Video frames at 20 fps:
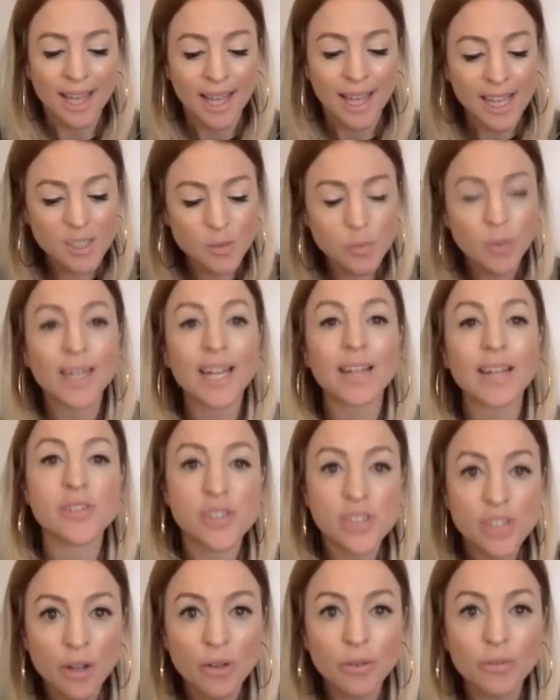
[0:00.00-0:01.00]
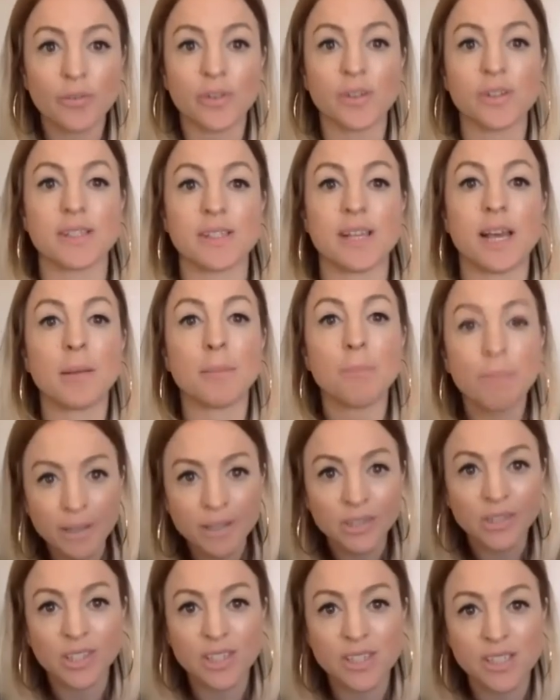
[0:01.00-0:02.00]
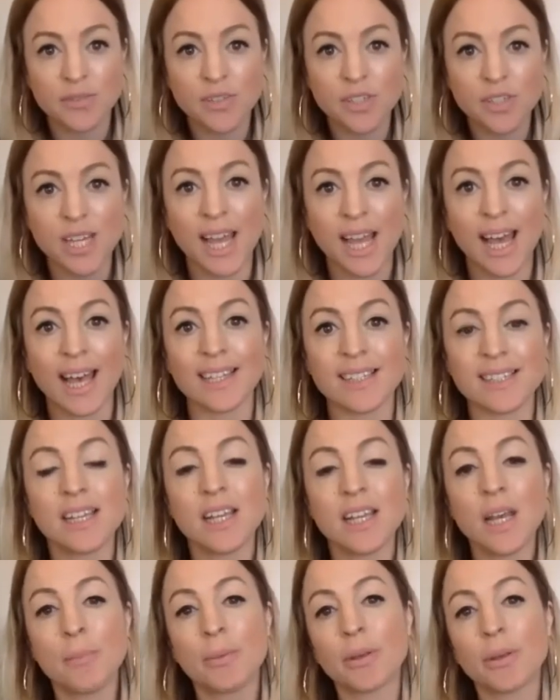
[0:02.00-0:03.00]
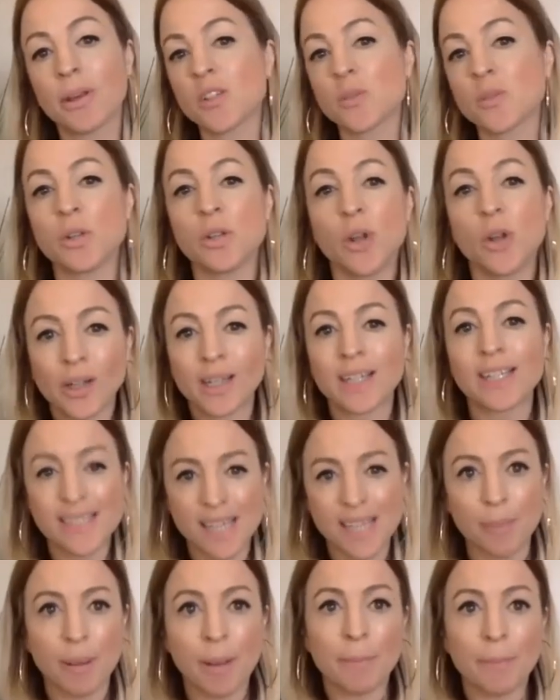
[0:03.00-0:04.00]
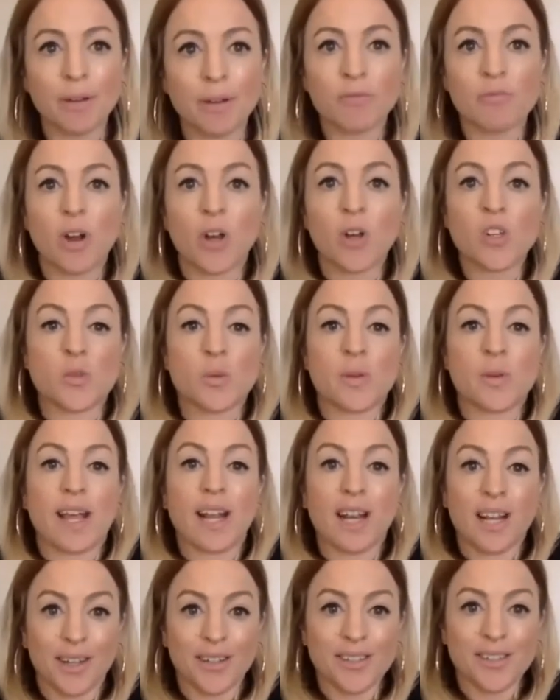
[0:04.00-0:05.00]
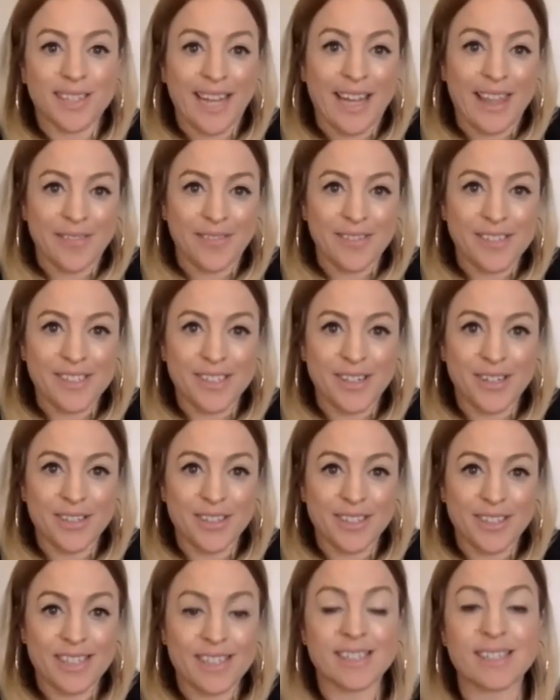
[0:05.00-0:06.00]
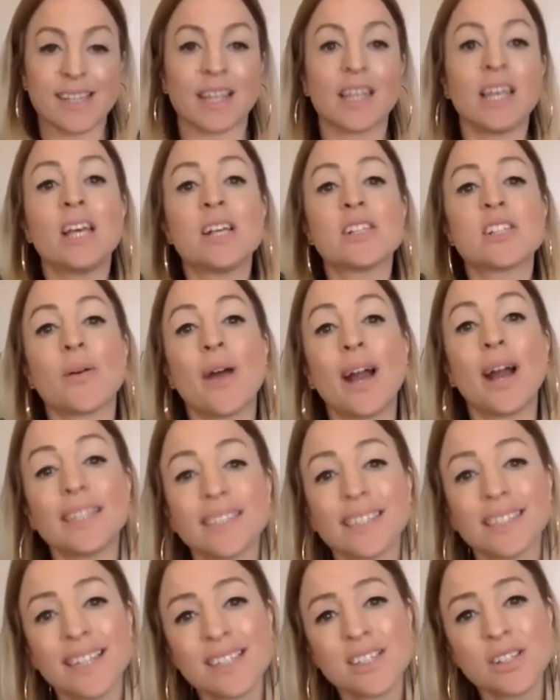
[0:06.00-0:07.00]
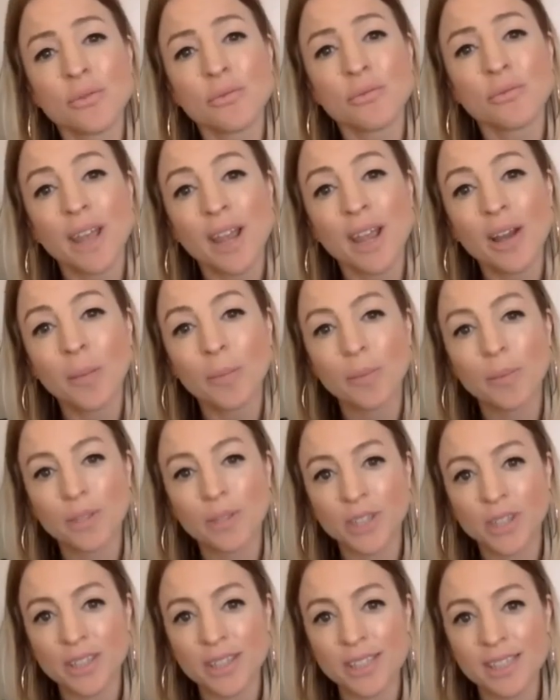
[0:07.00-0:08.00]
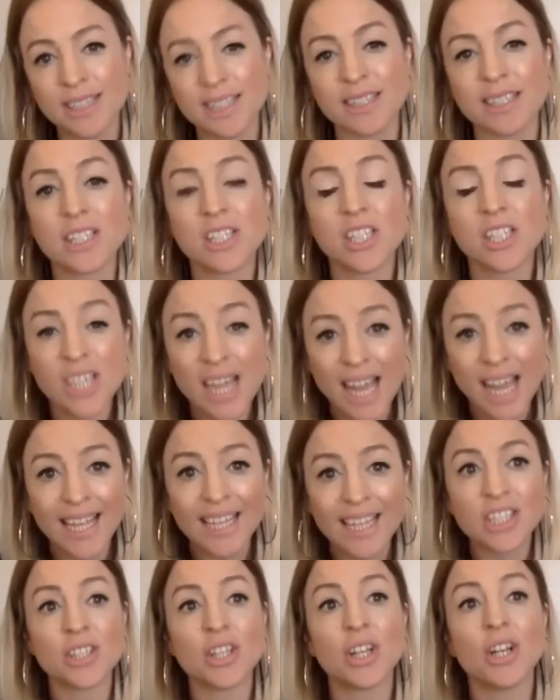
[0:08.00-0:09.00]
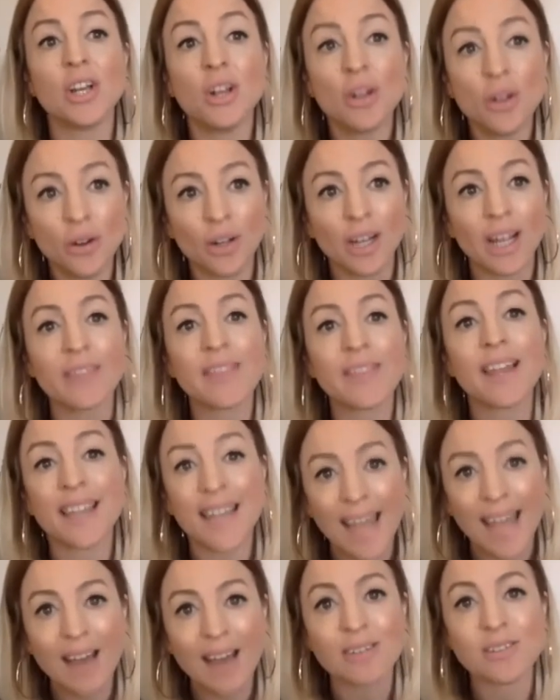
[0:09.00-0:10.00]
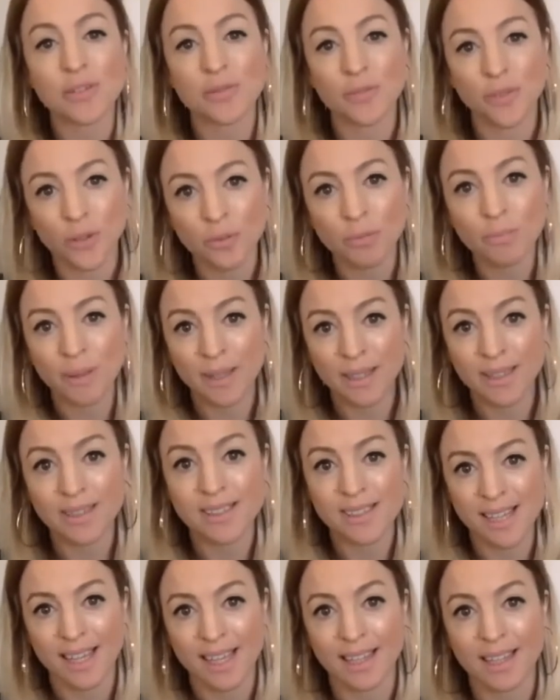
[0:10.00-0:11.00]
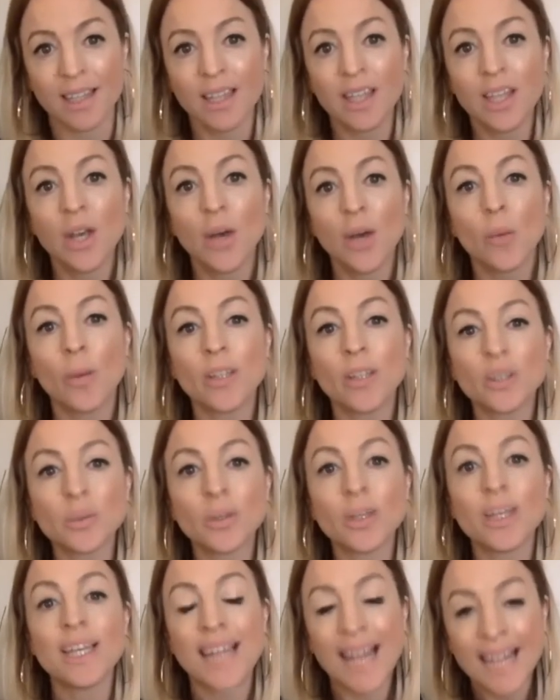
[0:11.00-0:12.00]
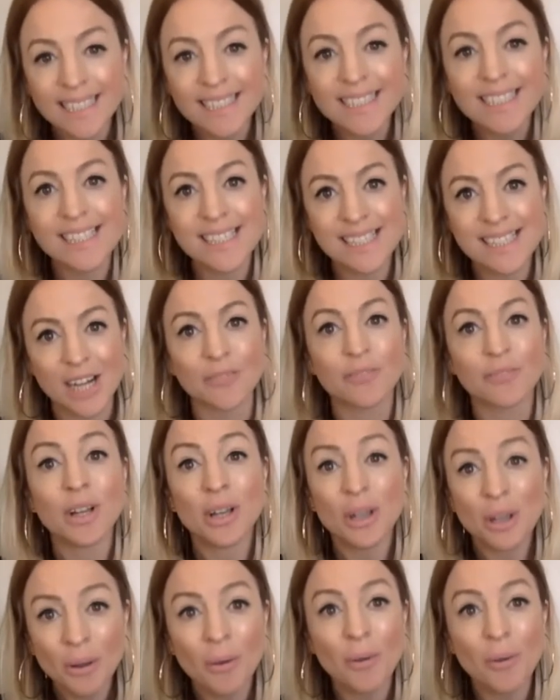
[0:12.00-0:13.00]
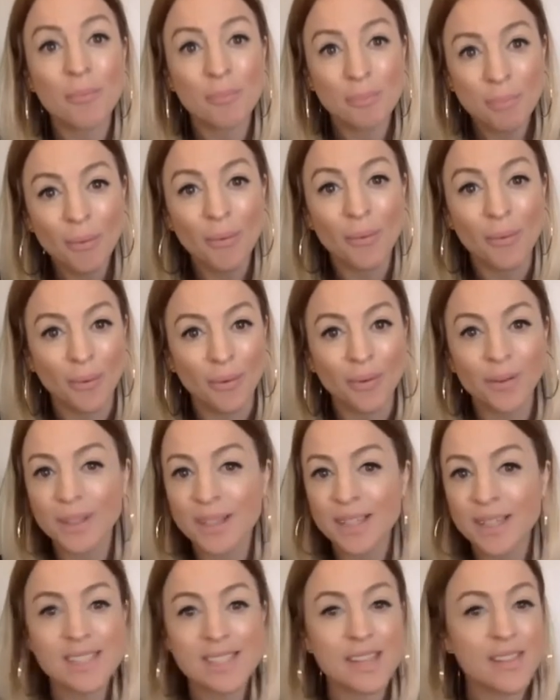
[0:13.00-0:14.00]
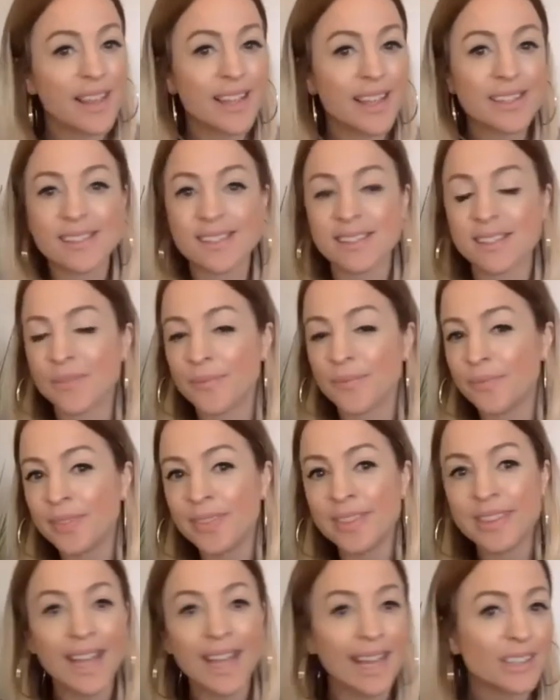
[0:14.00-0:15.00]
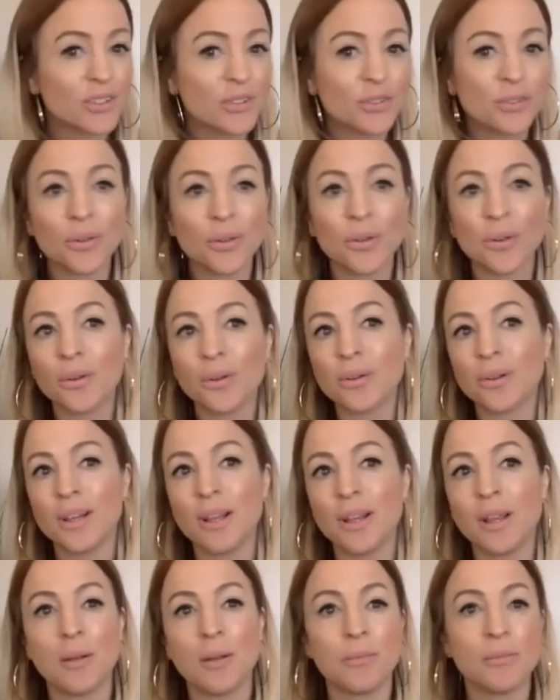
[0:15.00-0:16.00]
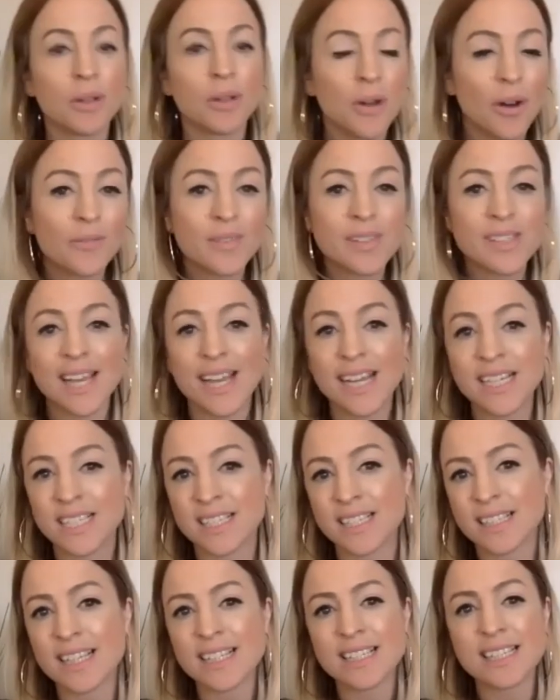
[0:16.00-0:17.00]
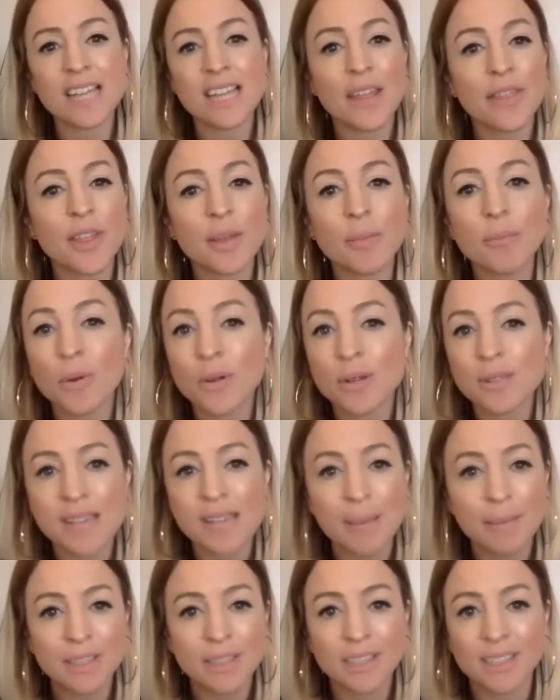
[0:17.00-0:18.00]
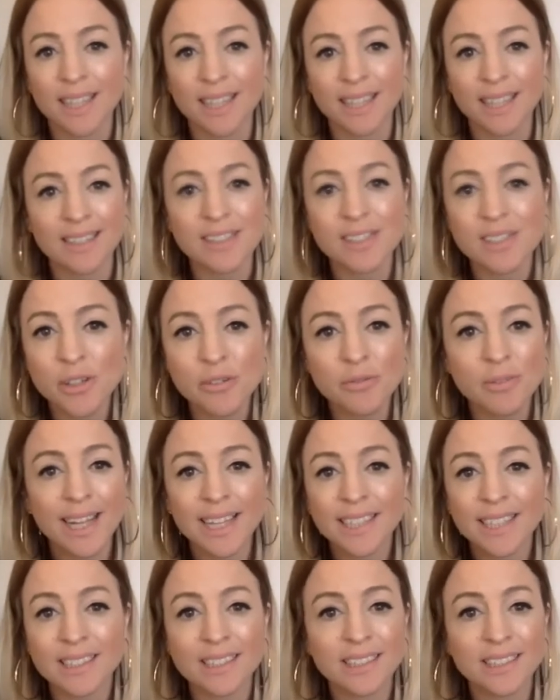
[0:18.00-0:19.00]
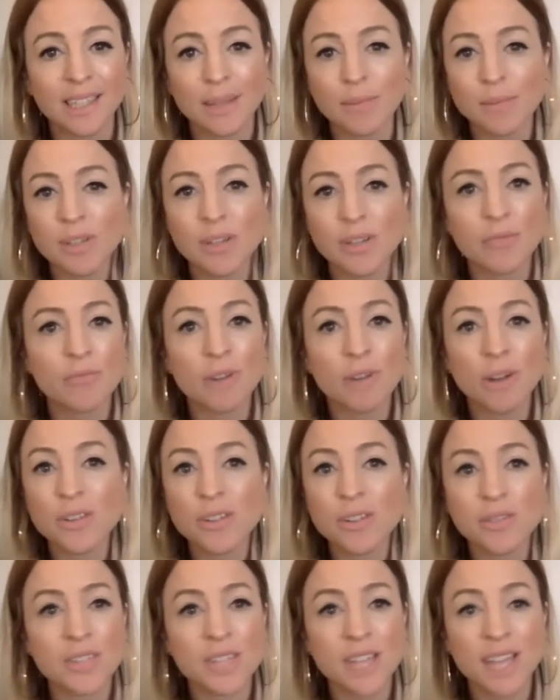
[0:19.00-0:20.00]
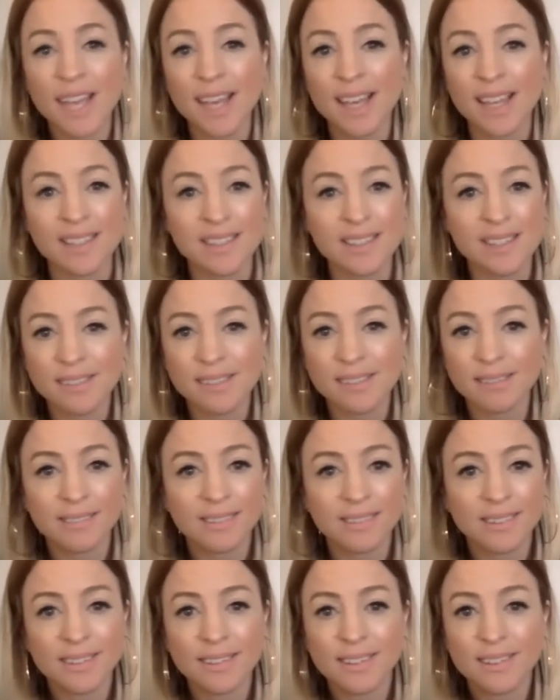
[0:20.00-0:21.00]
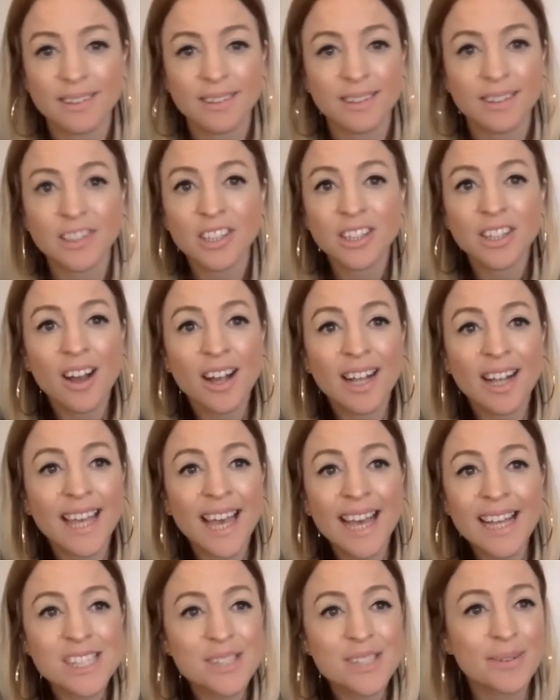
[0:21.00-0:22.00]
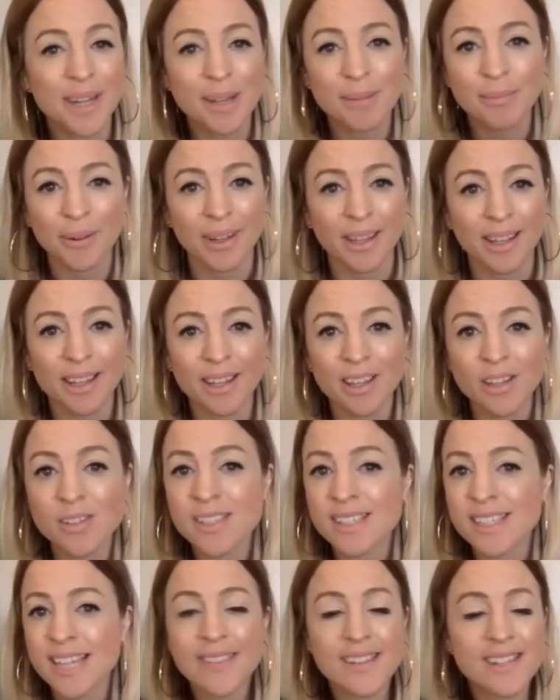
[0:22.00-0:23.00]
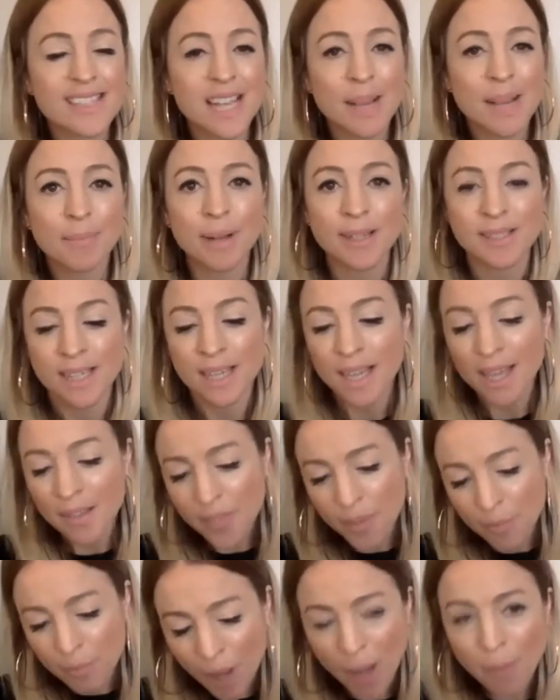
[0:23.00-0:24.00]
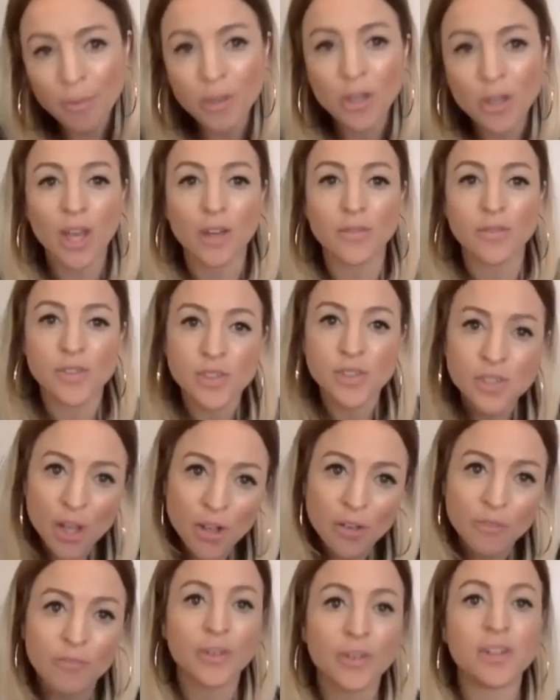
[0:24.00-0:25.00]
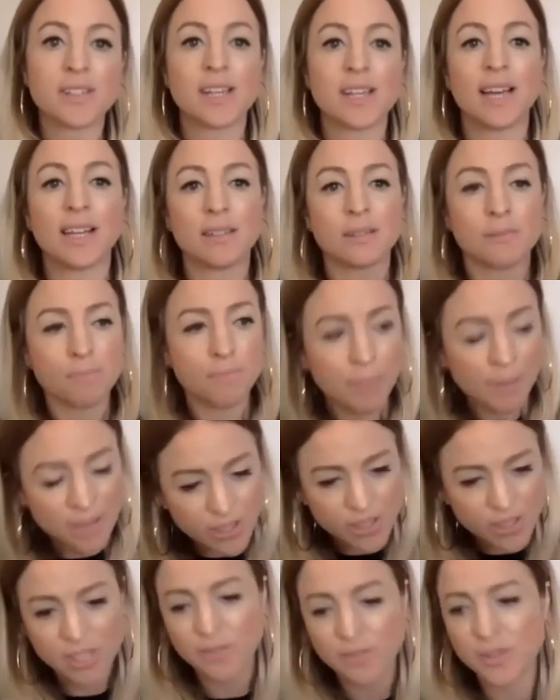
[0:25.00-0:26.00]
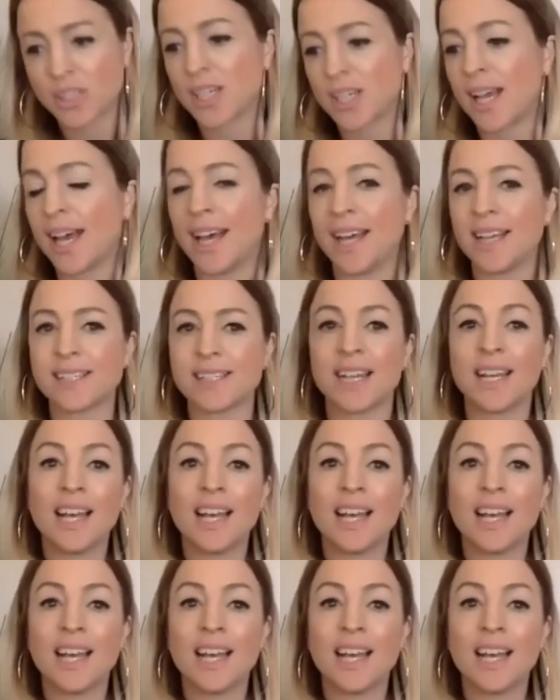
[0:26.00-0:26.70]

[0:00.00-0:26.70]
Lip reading: is we're going to have sofas and bunches of chairs, because we're not going to sit people in rows where they're close together for social distancing. So actually, it's a real opportunity to change the look and the layout of your building, which will lend itself a lot more to these natural conversations. There's nothing more damaging to relationships than rows of chairs, because you can't get to anybody. You sit in the same place. The moment you have sofas and bunches of chairs